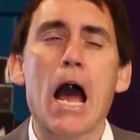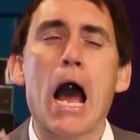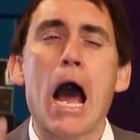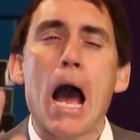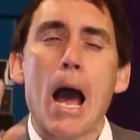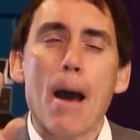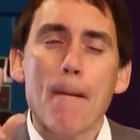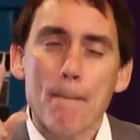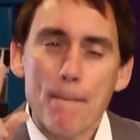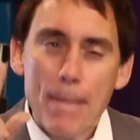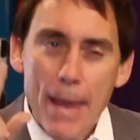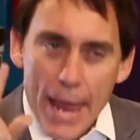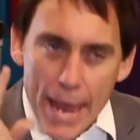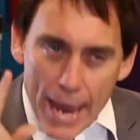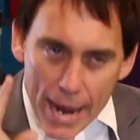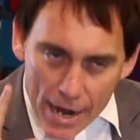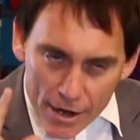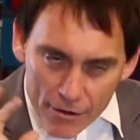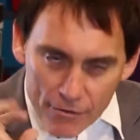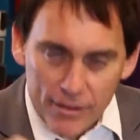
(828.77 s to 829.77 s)

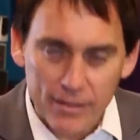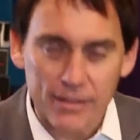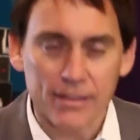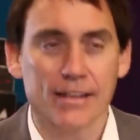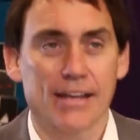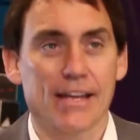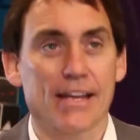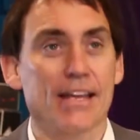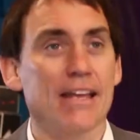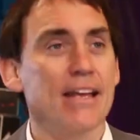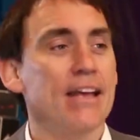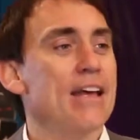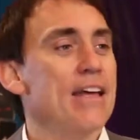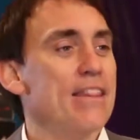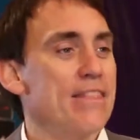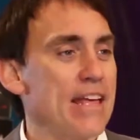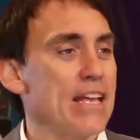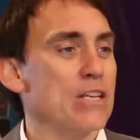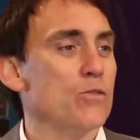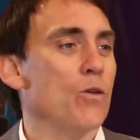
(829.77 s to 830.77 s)

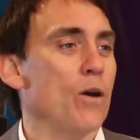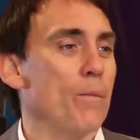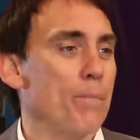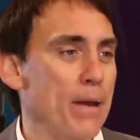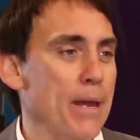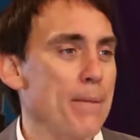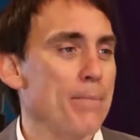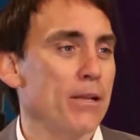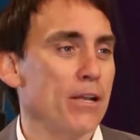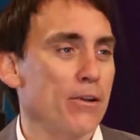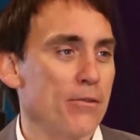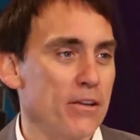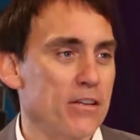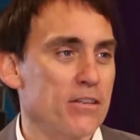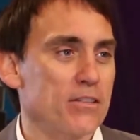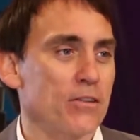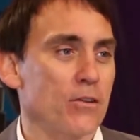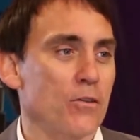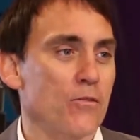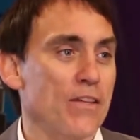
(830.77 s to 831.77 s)
that's what people are
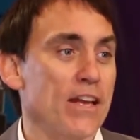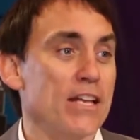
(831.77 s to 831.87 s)
into.